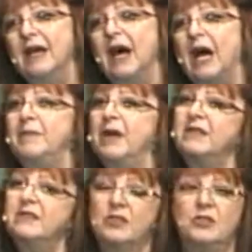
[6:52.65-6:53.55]
I'm
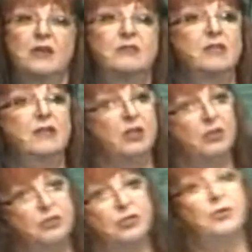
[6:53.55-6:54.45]
not suggesting that
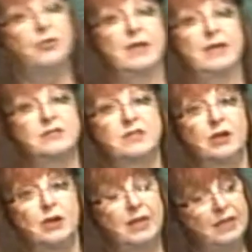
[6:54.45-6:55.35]
you do things that
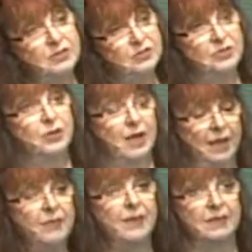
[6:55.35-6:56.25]
are against your
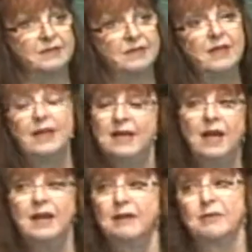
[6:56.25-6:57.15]
ethics,
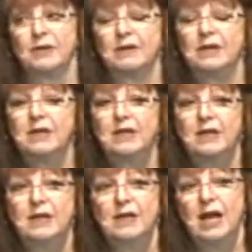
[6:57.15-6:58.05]
not ever.
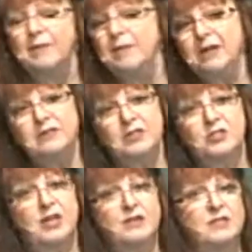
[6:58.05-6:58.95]
I'm not
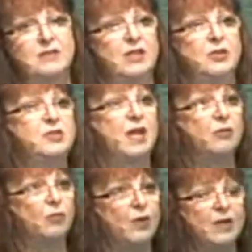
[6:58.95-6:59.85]
suggesting that you take
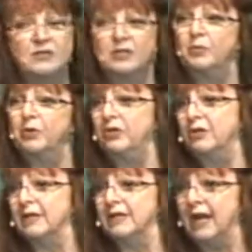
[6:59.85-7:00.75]
risks that put
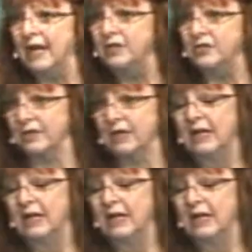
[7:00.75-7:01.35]
you in danger,